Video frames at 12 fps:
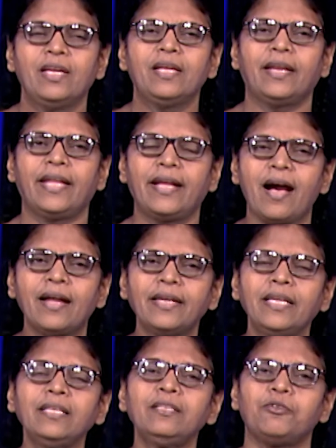
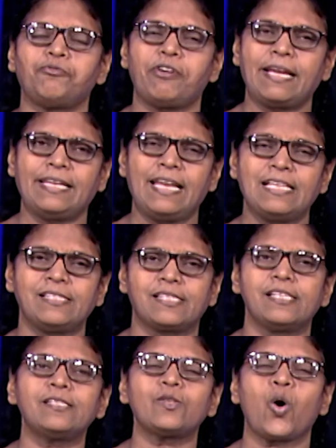regarding the
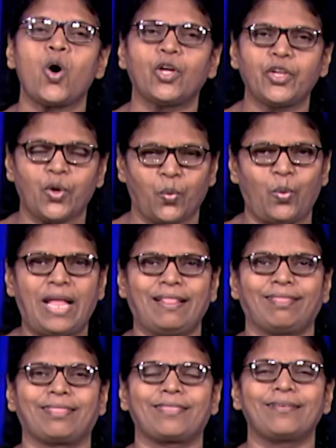finances or your
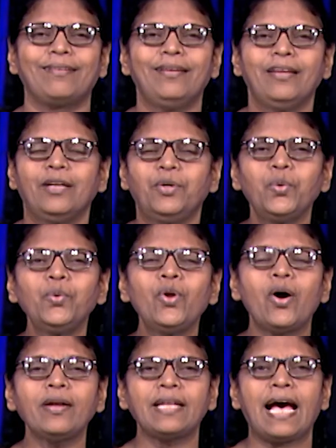wealth do
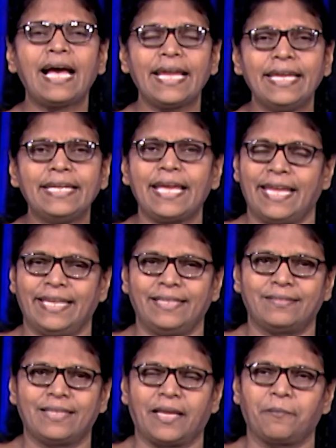not hide
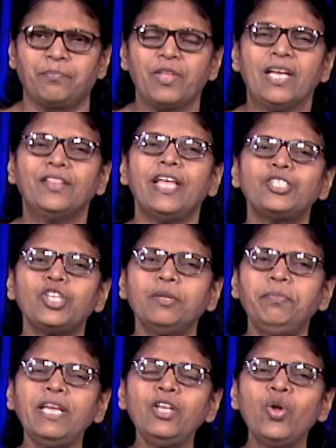anything. There
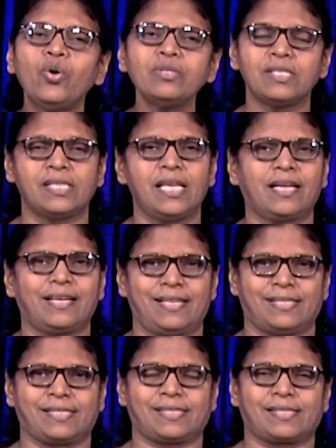should be no
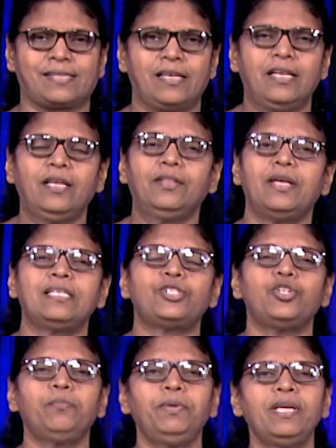secrets. There
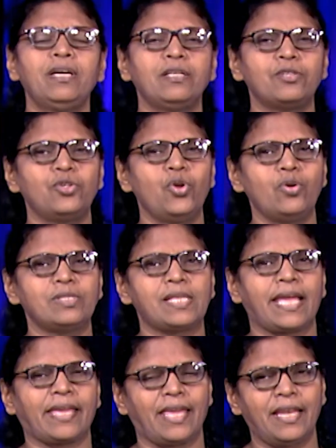should be a no
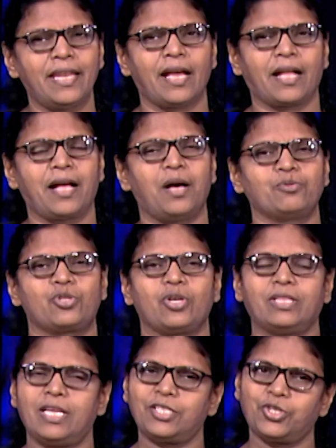second account
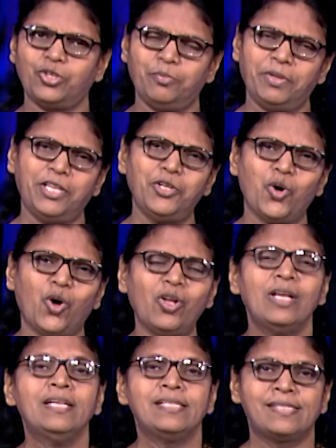or there should be
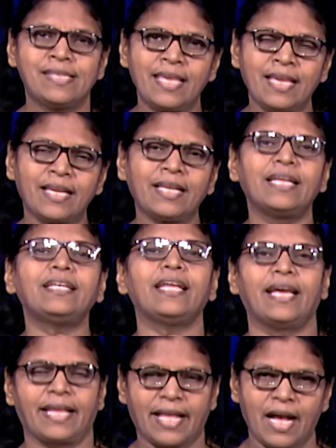no secret
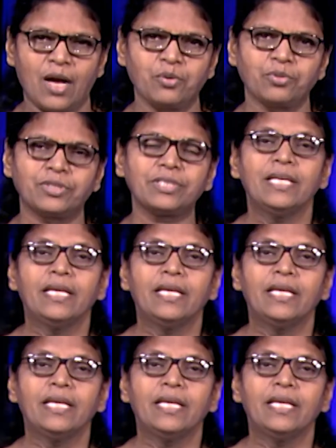account.